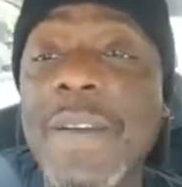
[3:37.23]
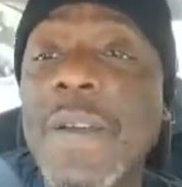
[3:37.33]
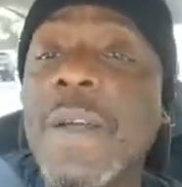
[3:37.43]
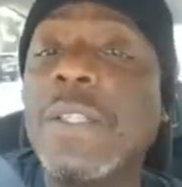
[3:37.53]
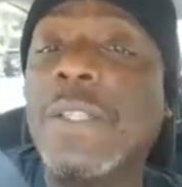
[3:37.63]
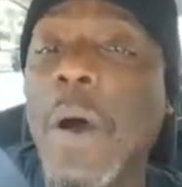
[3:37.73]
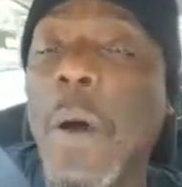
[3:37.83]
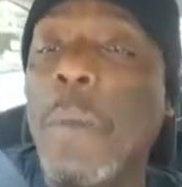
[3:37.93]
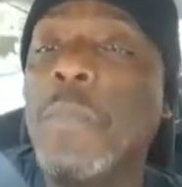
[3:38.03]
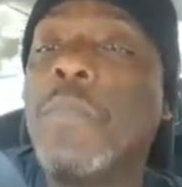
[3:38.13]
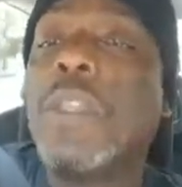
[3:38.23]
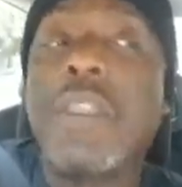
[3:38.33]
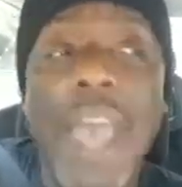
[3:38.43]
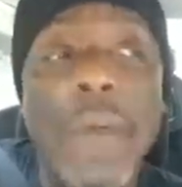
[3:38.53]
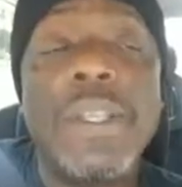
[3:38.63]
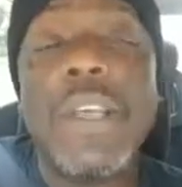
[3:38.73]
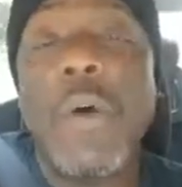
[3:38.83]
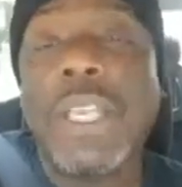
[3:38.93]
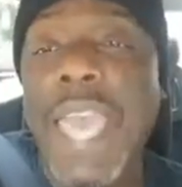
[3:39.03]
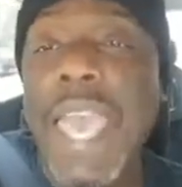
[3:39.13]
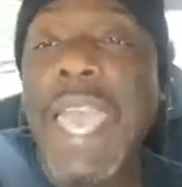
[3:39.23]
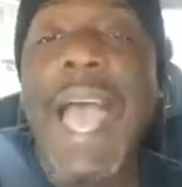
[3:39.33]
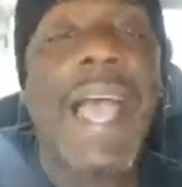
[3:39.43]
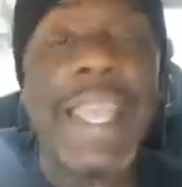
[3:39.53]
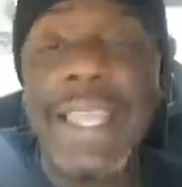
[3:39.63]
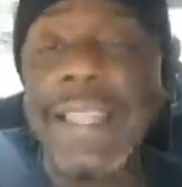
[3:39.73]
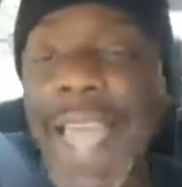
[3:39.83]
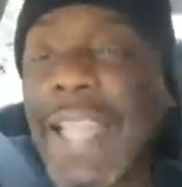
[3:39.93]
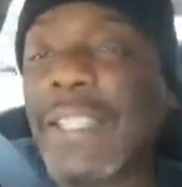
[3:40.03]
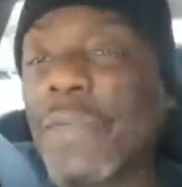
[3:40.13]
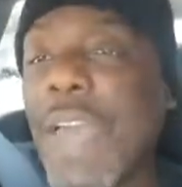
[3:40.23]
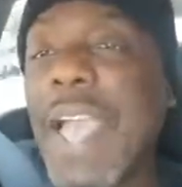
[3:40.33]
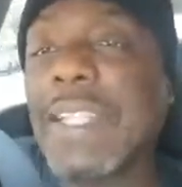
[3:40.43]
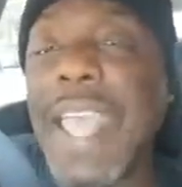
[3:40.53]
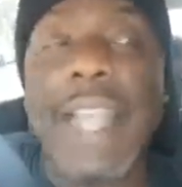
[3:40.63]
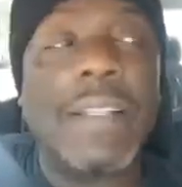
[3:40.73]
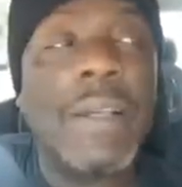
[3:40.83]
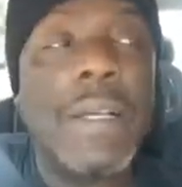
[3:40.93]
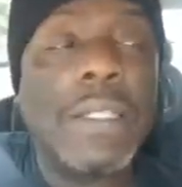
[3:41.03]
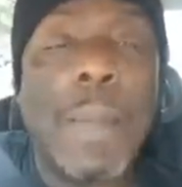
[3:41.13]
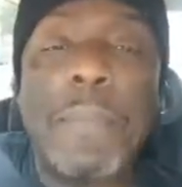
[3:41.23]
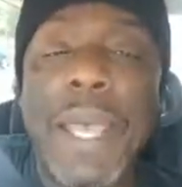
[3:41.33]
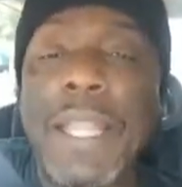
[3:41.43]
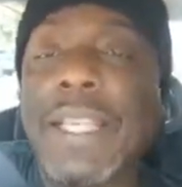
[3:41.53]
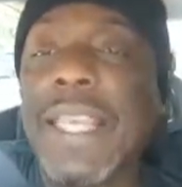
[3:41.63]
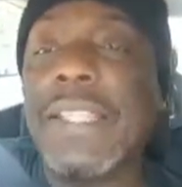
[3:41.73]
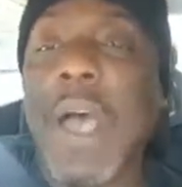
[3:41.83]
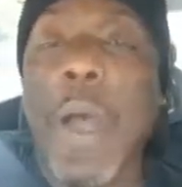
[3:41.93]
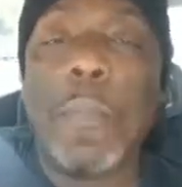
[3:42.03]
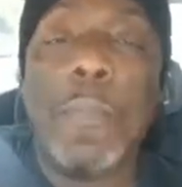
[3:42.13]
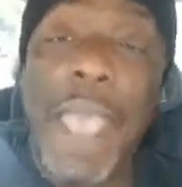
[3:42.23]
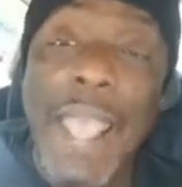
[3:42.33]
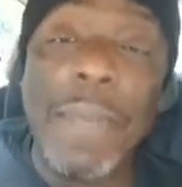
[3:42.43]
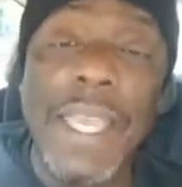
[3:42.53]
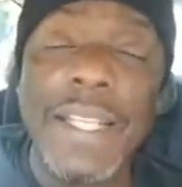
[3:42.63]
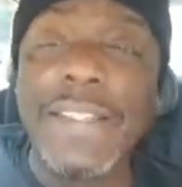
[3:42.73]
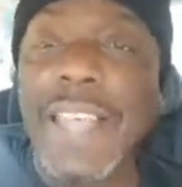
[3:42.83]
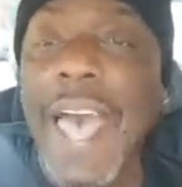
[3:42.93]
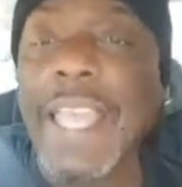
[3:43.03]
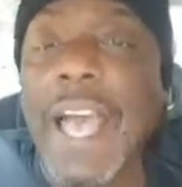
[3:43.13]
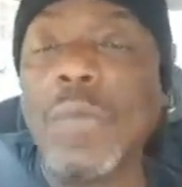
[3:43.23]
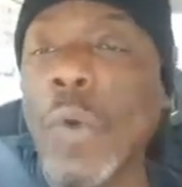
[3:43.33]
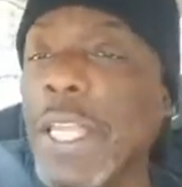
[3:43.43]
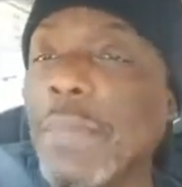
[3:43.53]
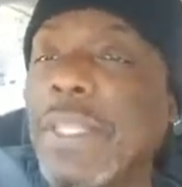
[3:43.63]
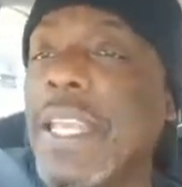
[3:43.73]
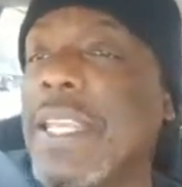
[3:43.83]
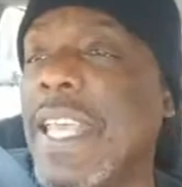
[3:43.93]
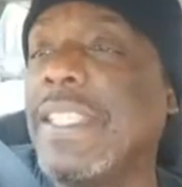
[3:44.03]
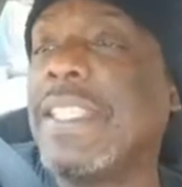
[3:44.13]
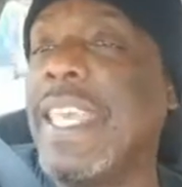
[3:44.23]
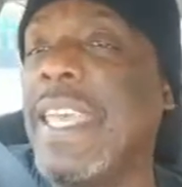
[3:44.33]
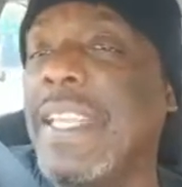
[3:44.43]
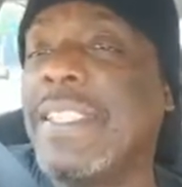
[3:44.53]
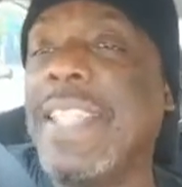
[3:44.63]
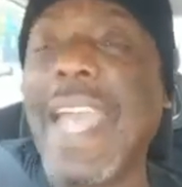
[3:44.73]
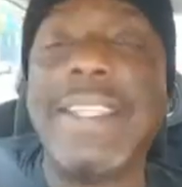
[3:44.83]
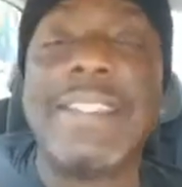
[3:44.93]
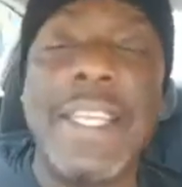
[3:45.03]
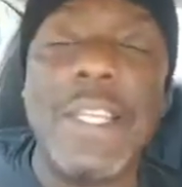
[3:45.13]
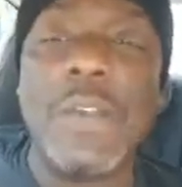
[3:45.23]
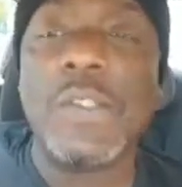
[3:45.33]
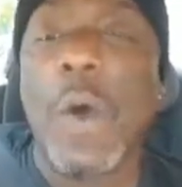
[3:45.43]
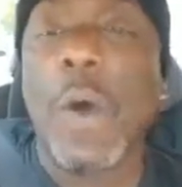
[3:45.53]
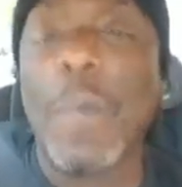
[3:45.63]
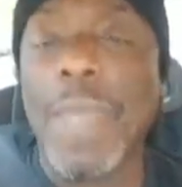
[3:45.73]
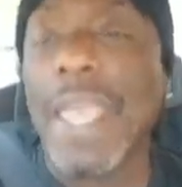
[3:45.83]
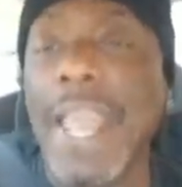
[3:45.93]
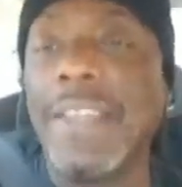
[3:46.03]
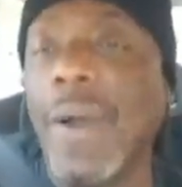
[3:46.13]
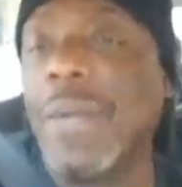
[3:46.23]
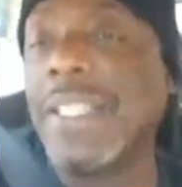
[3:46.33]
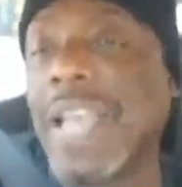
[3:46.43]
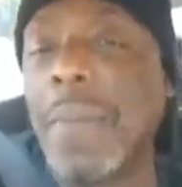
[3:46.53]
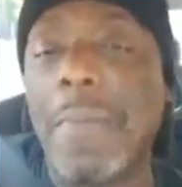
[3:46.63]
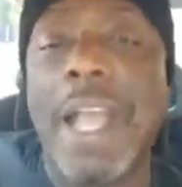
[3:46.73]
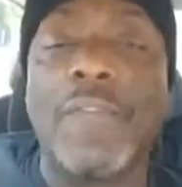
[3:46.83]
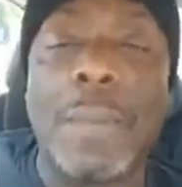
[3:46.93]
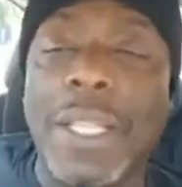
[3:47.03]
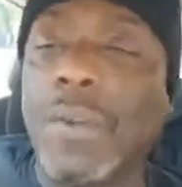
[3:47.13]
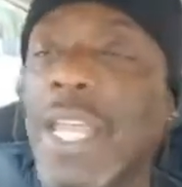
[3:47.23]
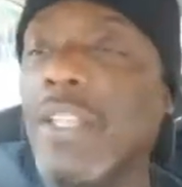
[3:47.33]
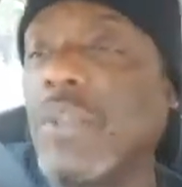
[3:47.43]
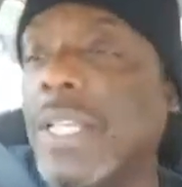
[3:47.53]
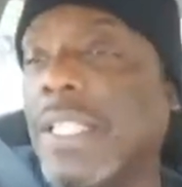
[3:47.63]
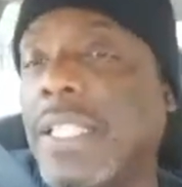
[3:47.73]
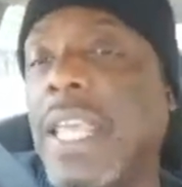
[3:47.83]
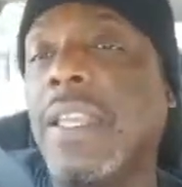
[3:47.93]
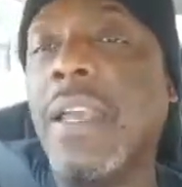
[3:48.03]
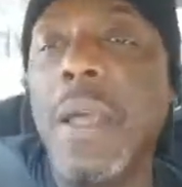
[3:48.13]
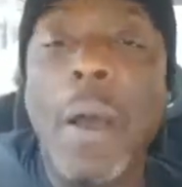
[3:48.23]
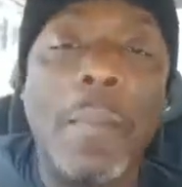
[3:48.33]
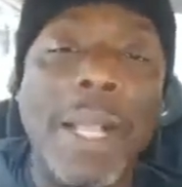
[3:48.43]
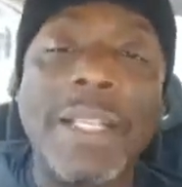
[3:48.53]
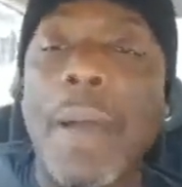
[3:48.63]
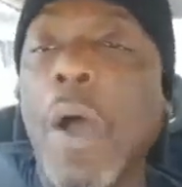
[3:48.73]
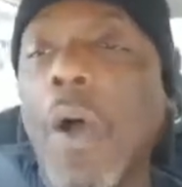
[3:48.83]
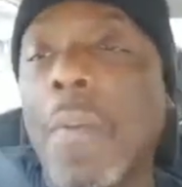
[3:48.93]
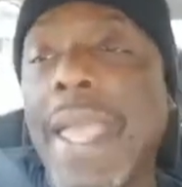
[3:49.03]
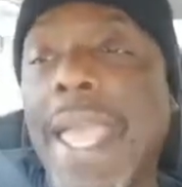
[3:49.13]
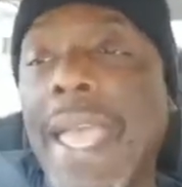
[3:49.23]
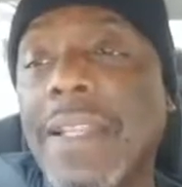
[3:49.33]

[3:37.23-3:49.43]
So that was okay. I didn't like the fact that the Pelicans are babying Zion Williamson. This kid is 19 years old, man. I know he's coming back from a little injury and shit, but come on, man.